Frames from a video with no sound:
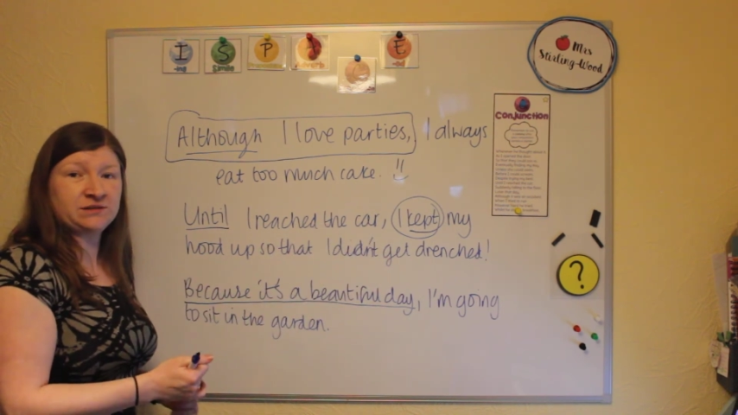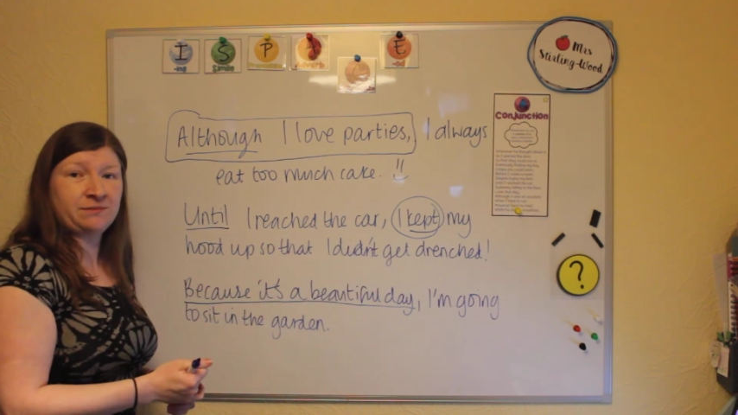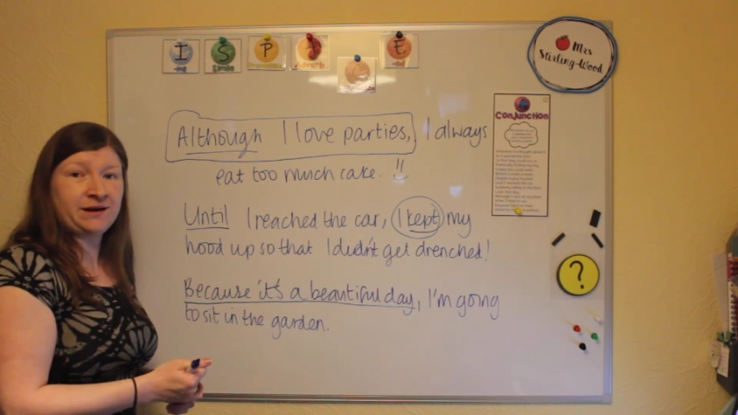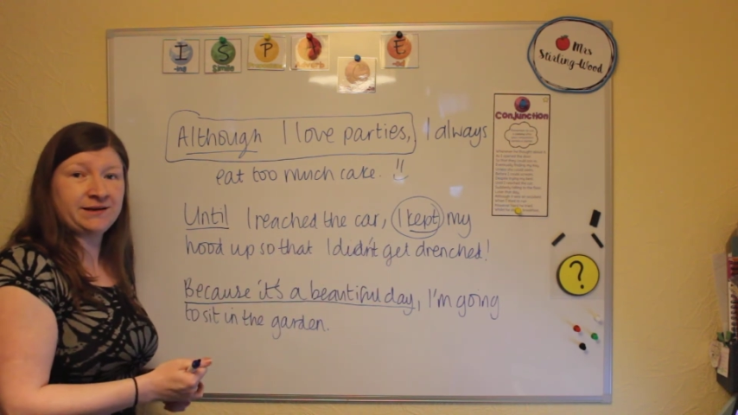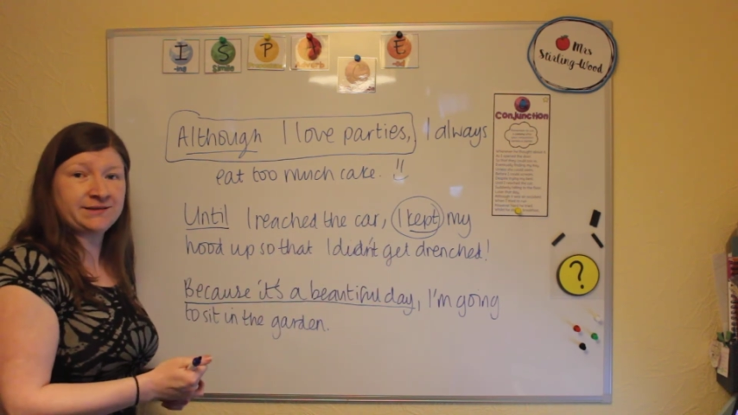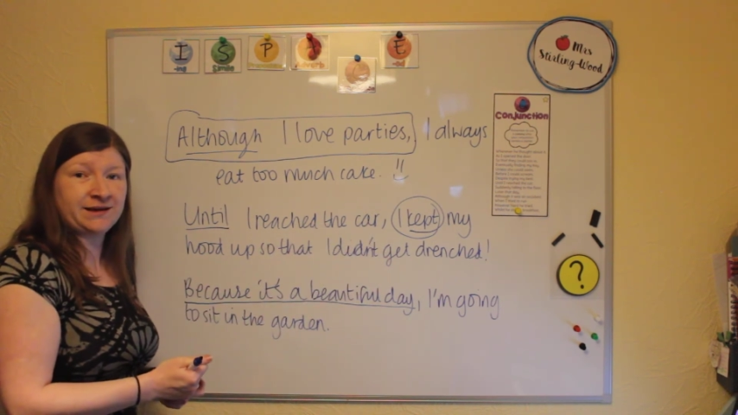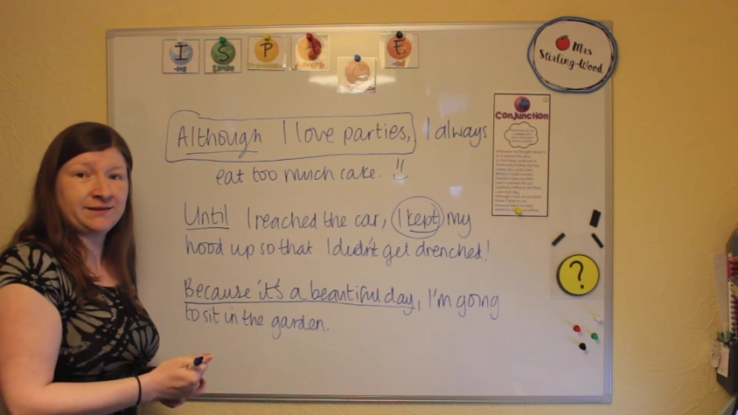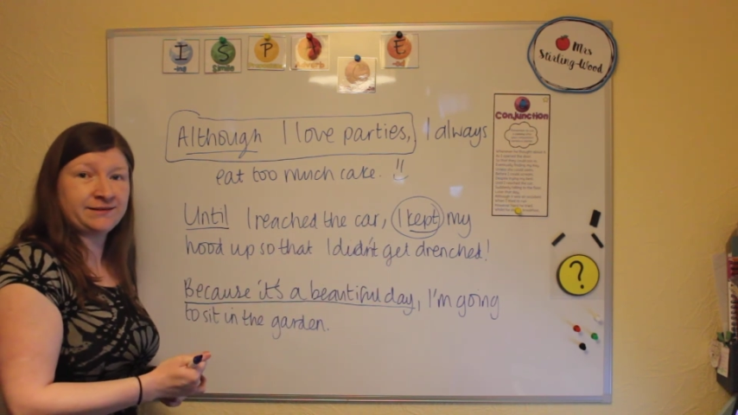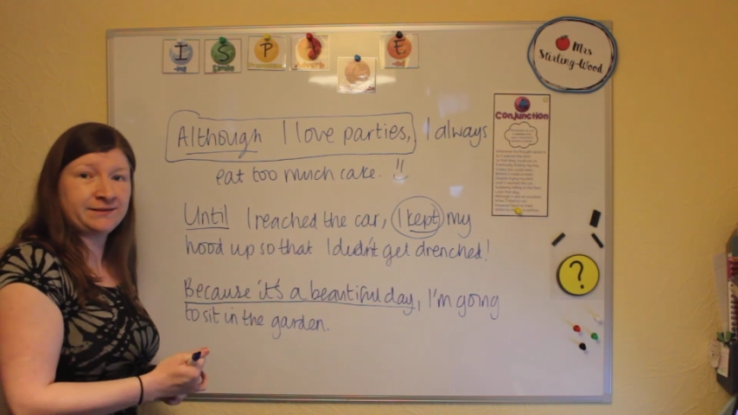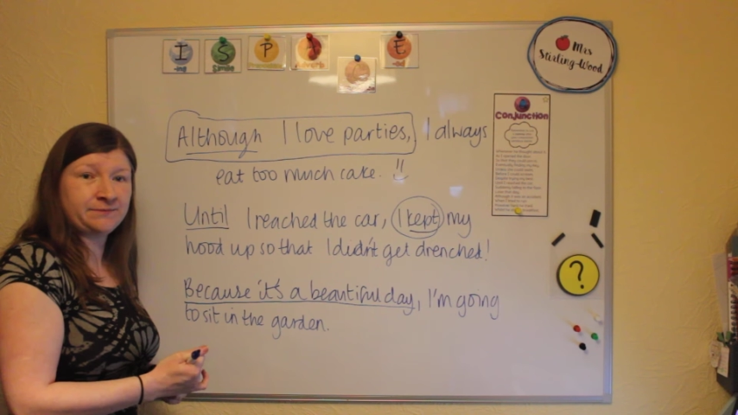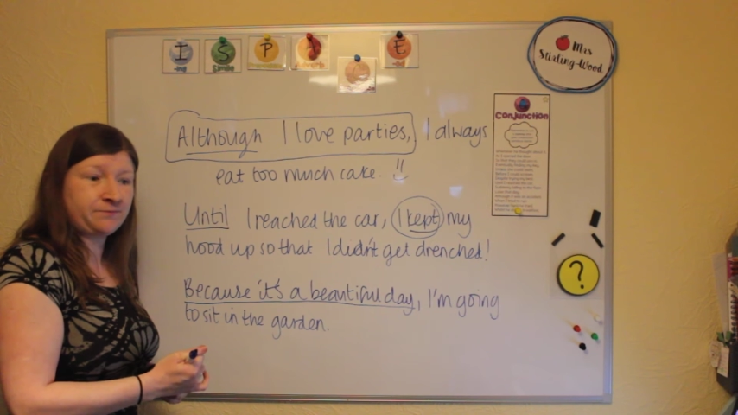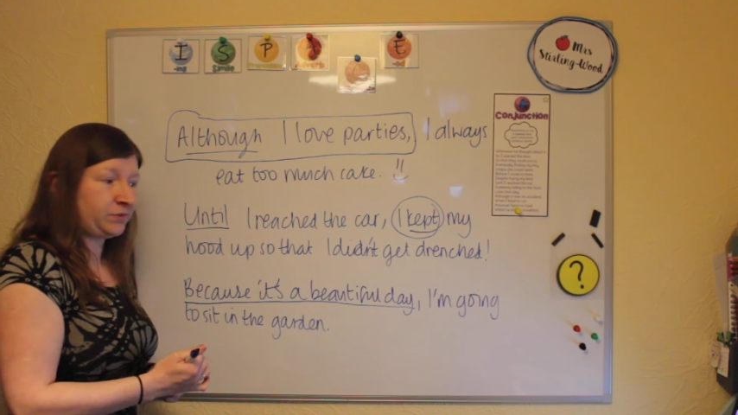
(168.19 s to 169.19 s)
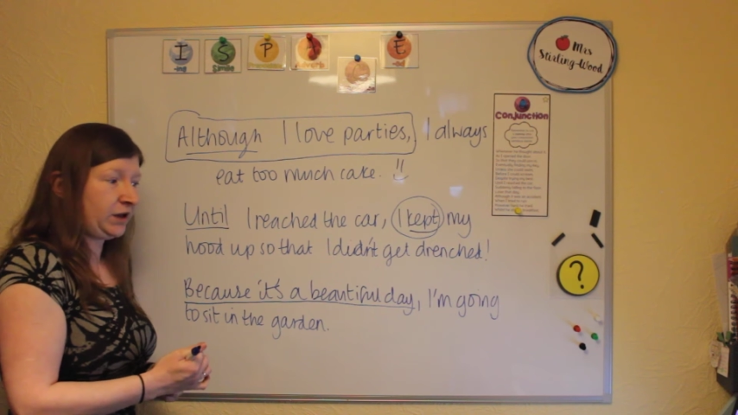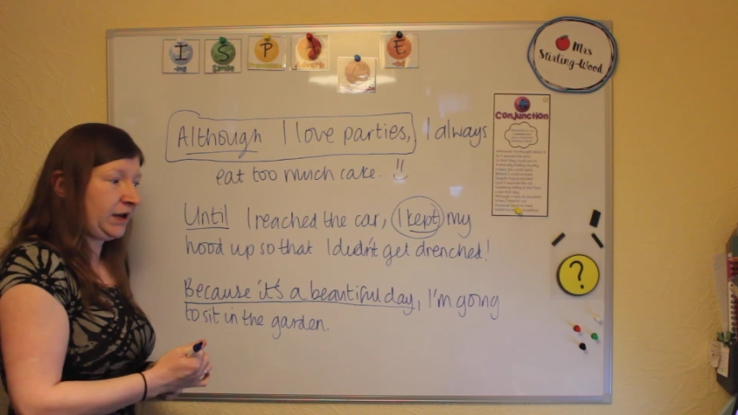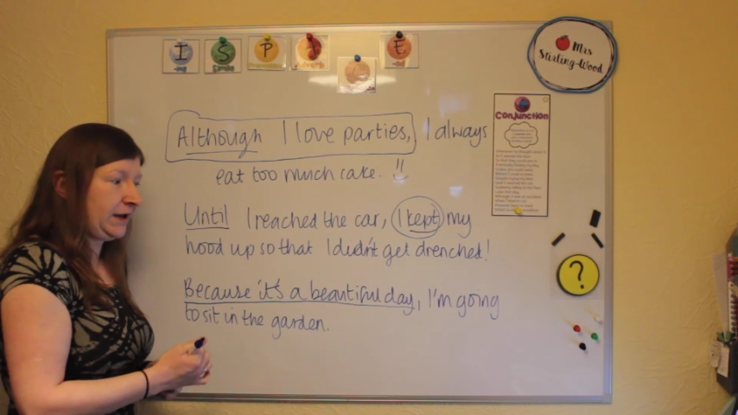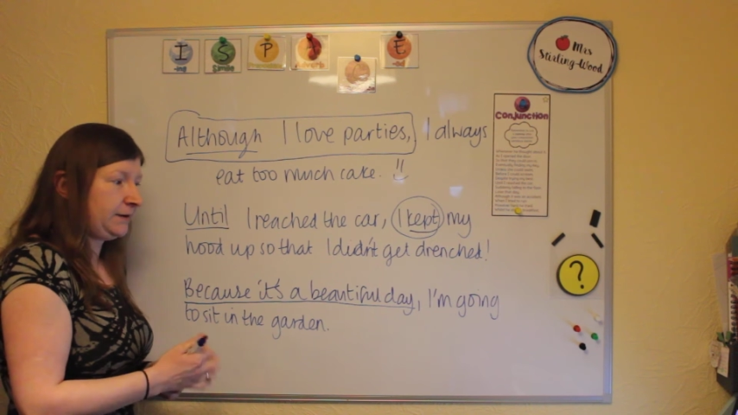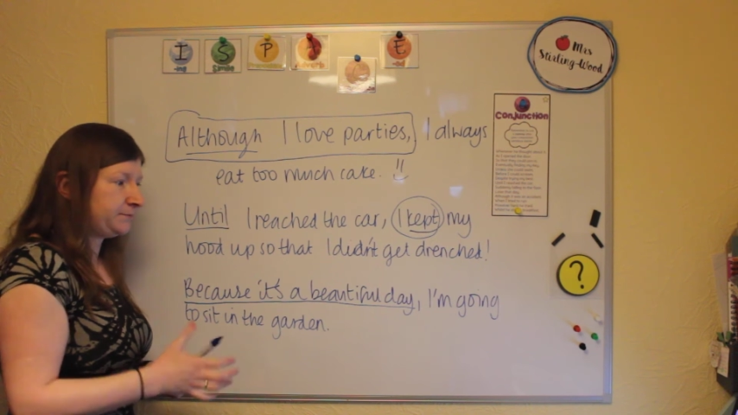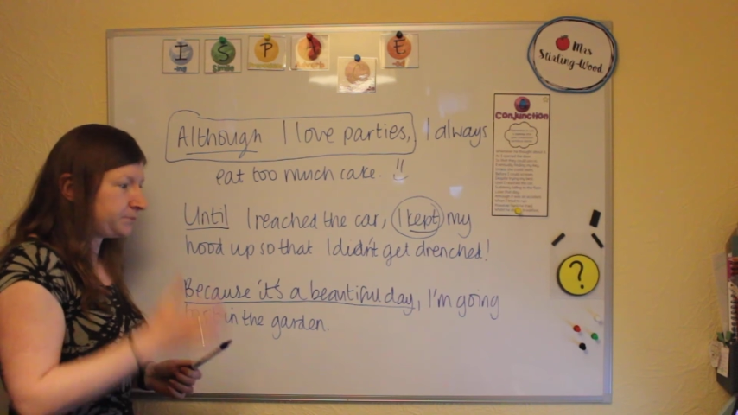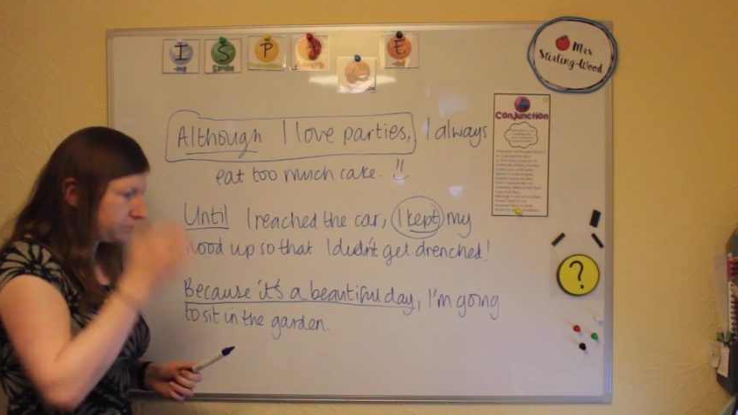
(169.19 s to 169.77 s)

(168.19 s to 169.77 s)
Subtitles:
to make sense. Okay.